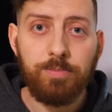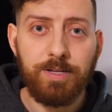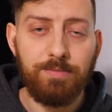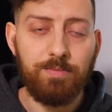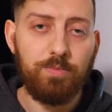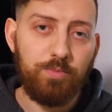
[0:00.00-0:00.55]

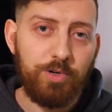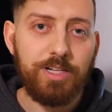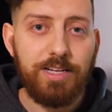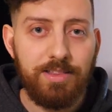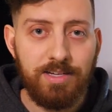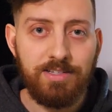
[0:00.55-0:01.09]
but
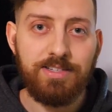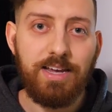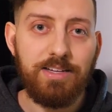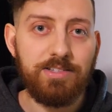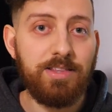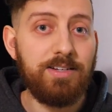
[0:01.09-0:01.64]
really these
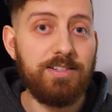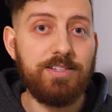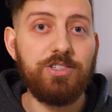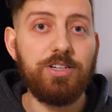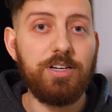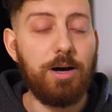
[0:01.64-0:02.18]
days the
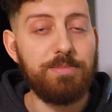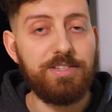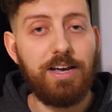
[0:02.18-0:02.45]
decision comes